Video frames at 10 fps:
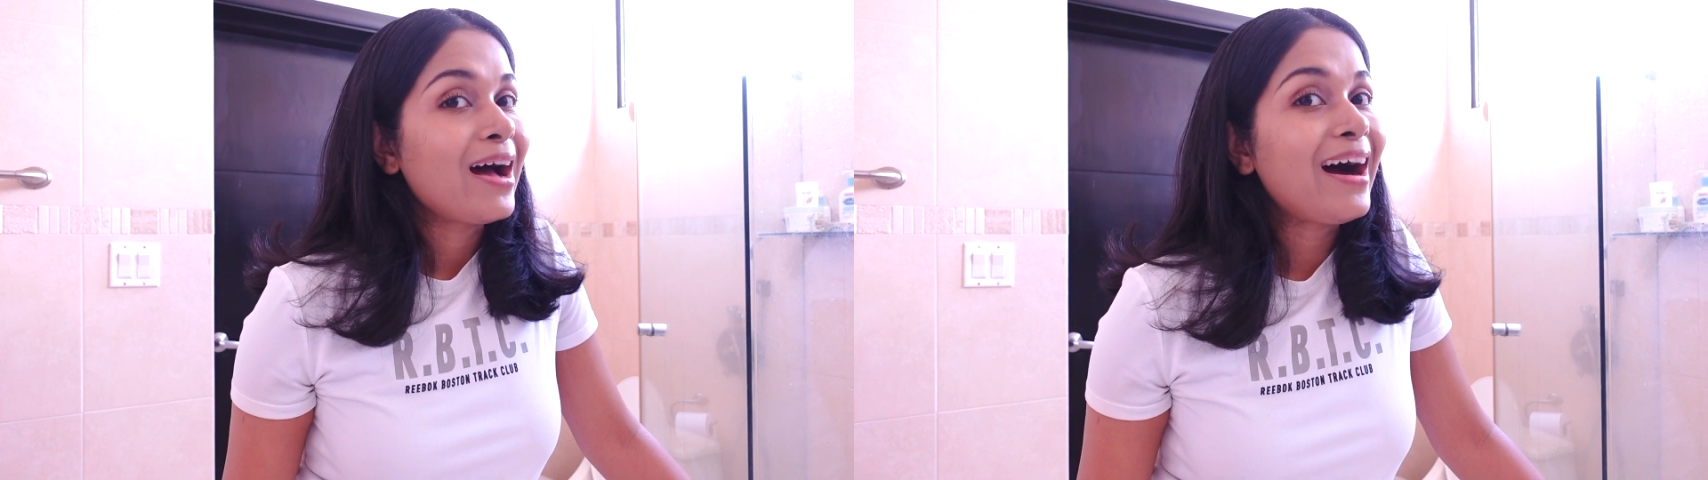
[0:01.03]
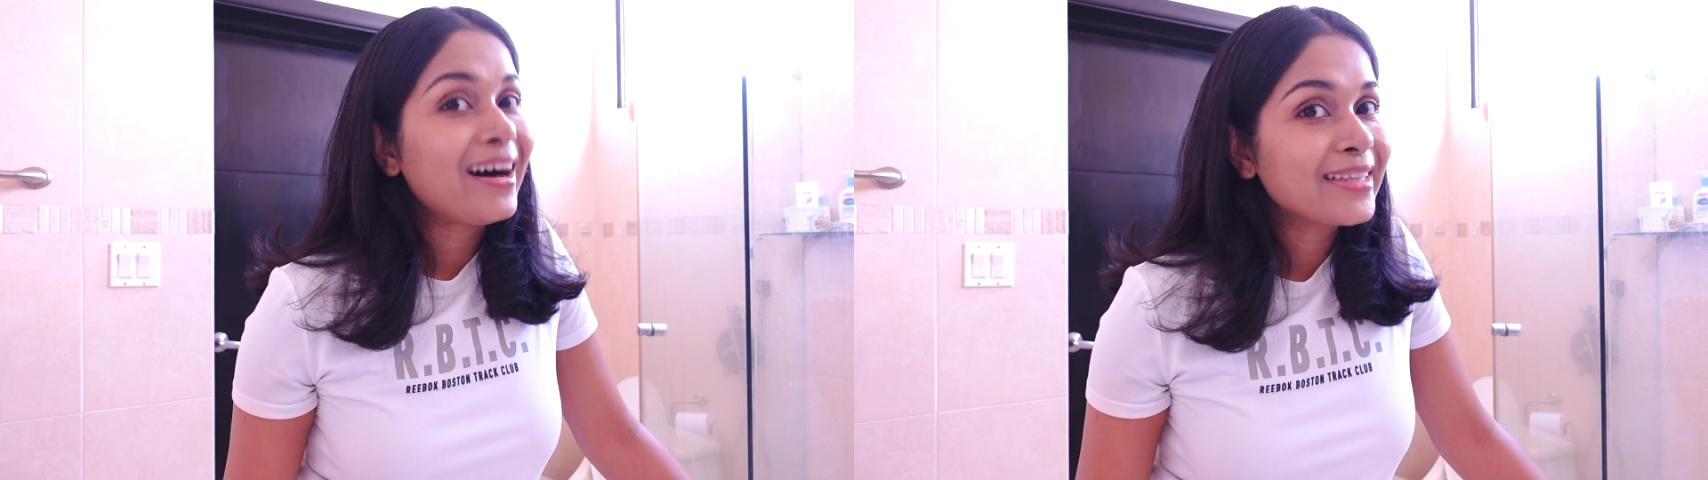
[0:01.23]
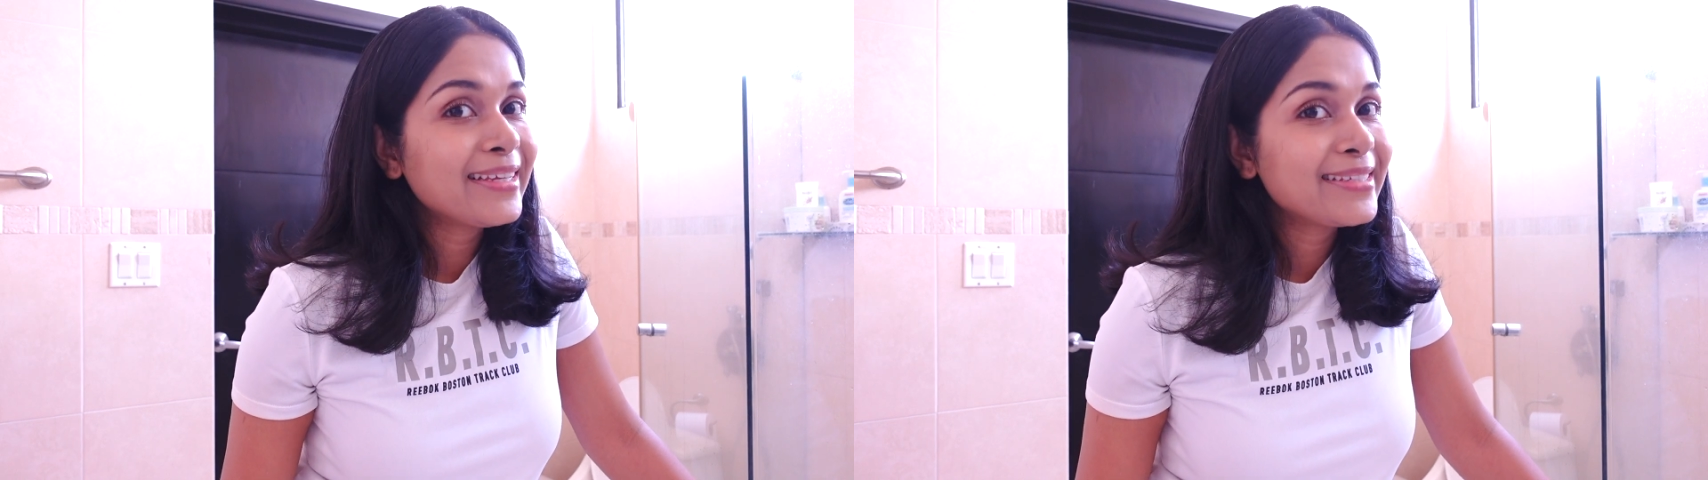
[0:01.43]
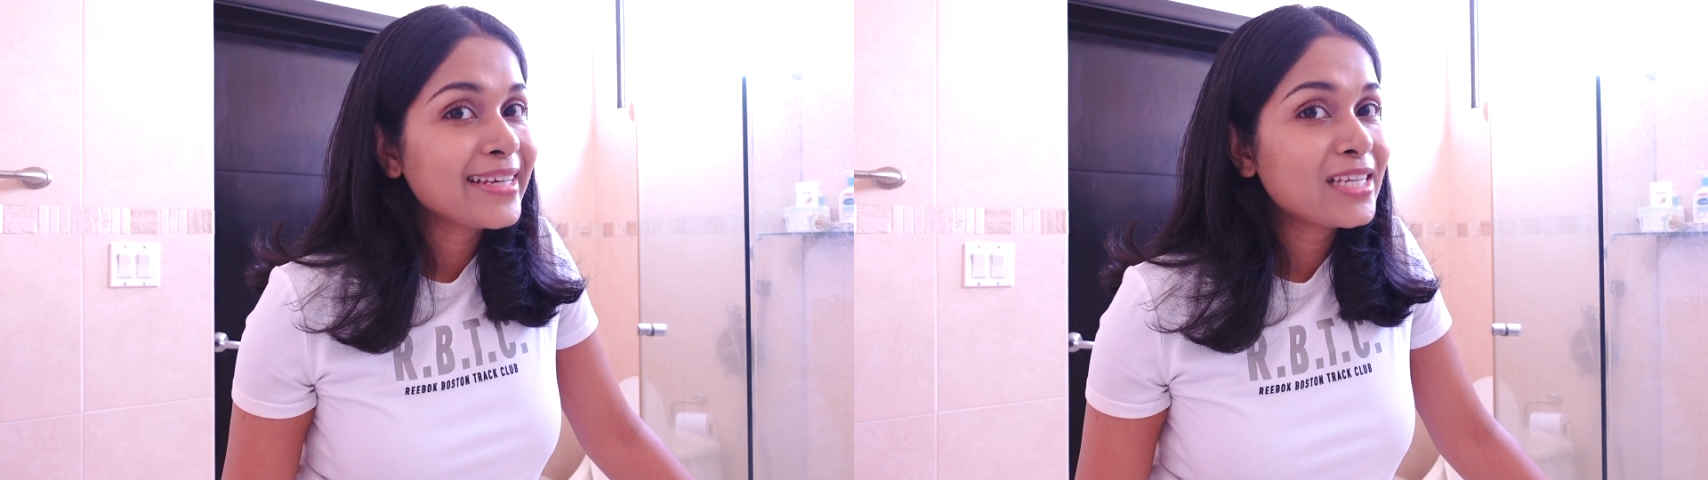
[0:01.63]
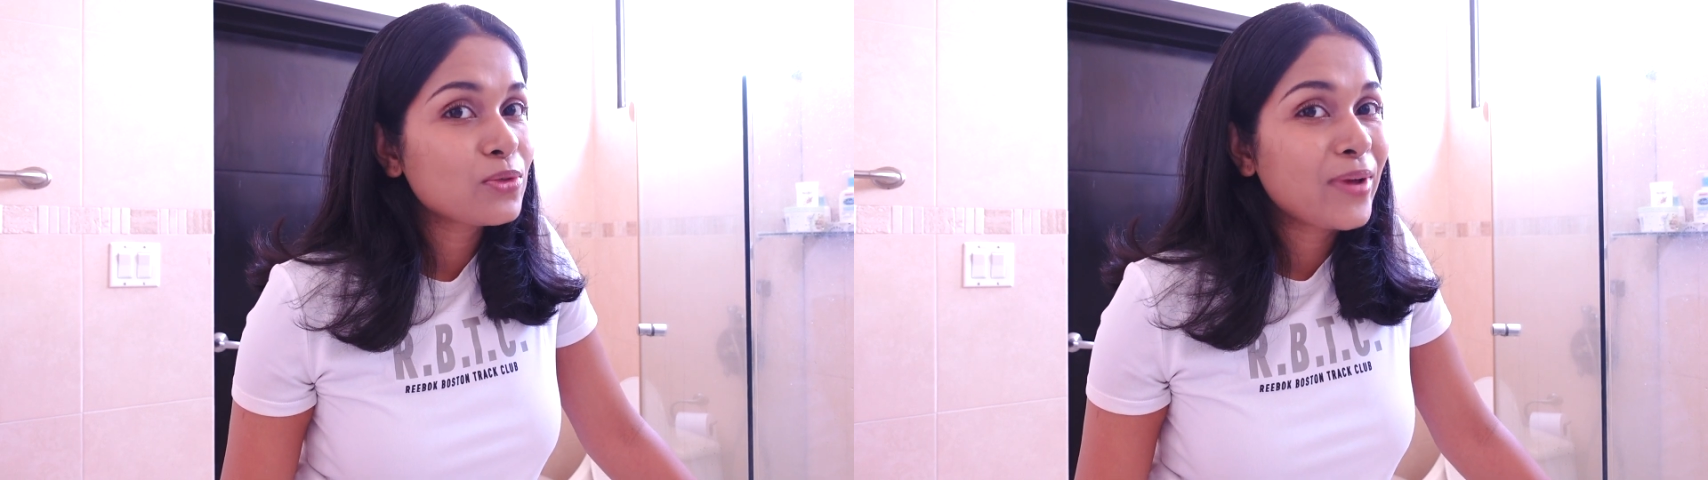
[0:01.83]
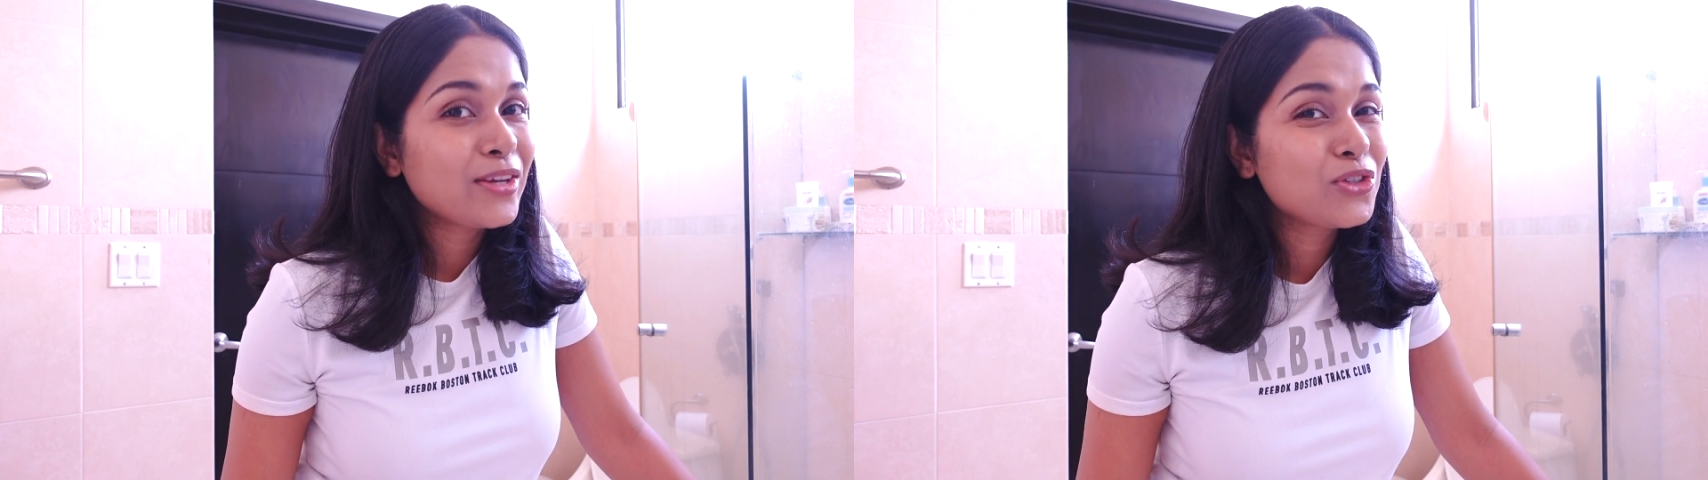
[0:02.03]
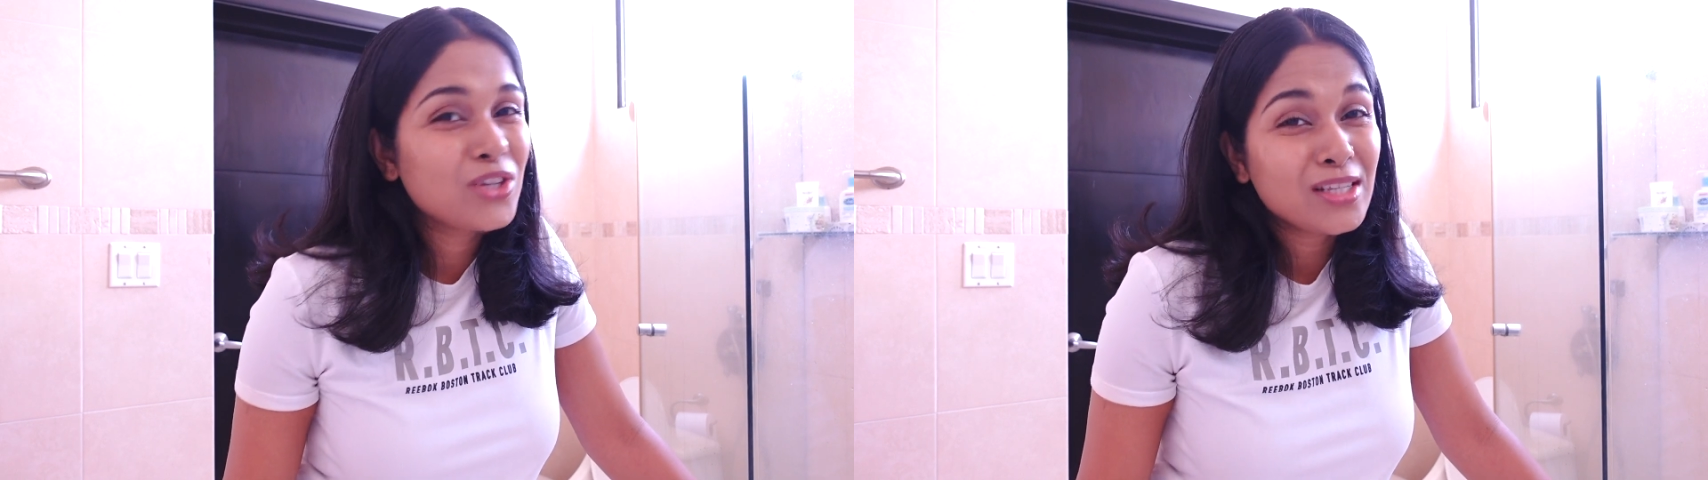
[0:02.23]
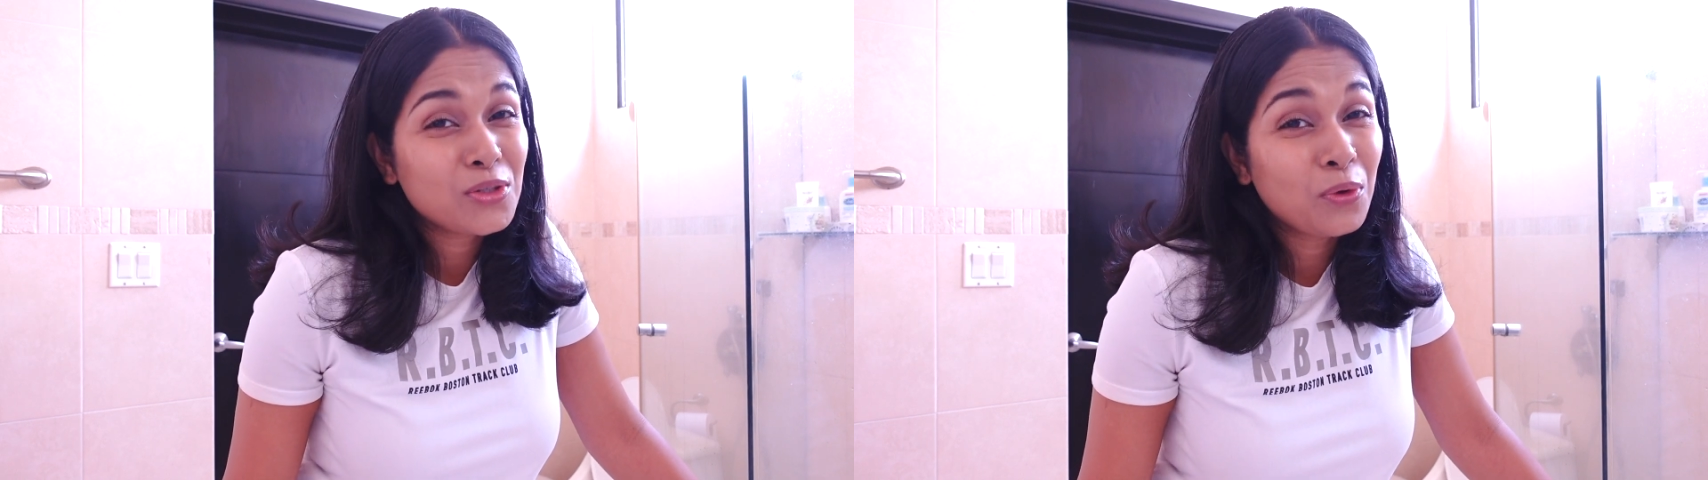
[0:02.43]
Are there days when you
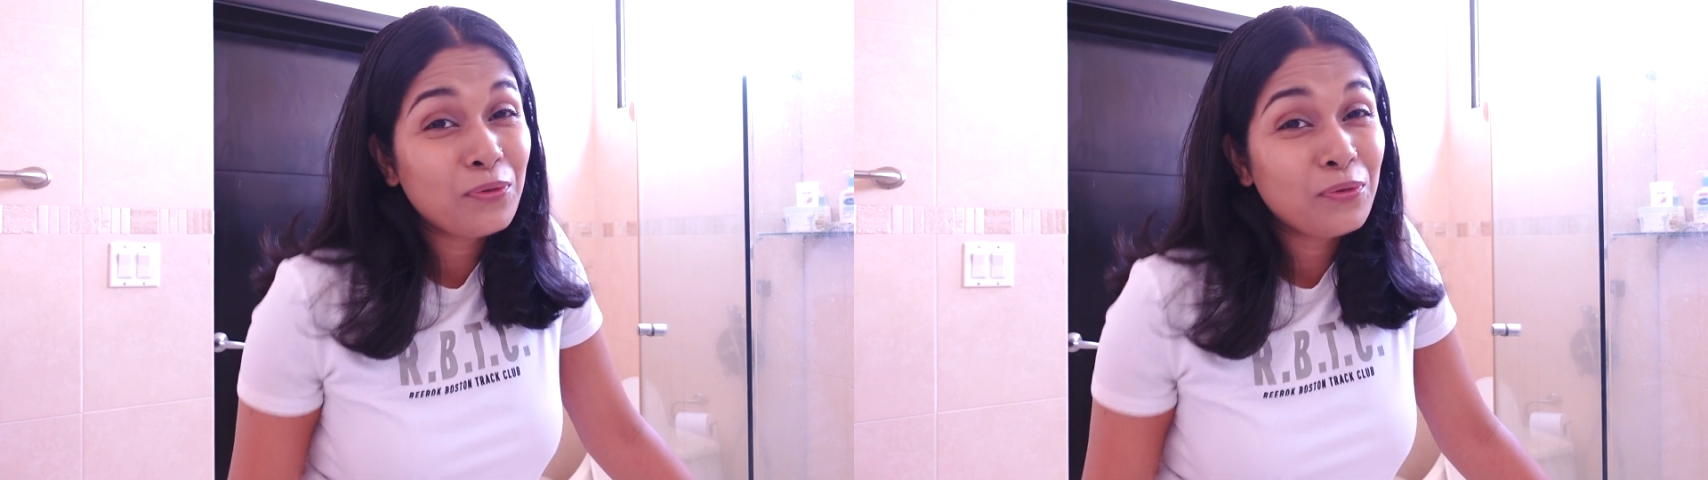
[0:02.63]
just don't